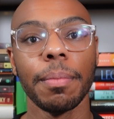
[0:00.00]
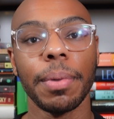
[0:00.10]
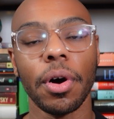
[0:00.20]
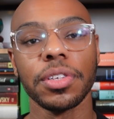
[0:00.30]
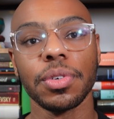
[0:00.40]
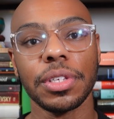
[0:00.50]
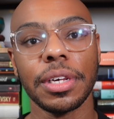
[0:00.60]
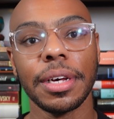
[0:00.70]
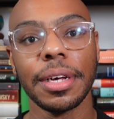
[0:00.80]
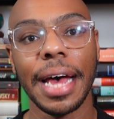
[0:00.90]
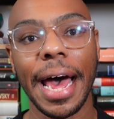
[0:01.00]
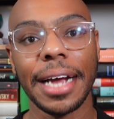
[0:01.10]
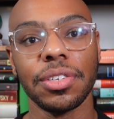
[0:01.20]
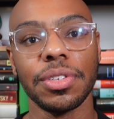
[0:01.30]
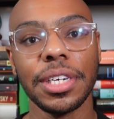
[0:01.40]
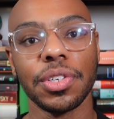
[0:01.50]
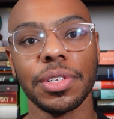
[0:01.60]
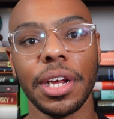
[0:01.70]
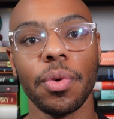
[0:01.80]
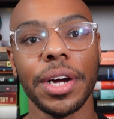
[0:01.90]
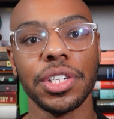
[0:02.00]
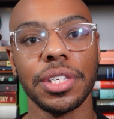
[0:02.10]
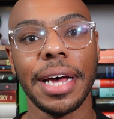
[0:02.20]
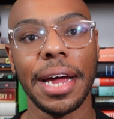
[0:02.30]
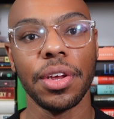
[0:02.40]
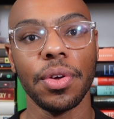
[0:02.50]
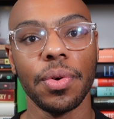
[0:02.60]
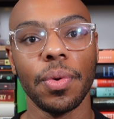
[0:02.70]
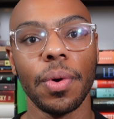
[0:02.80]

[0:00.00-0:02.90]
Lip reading: but also to ask your teachers any questions that you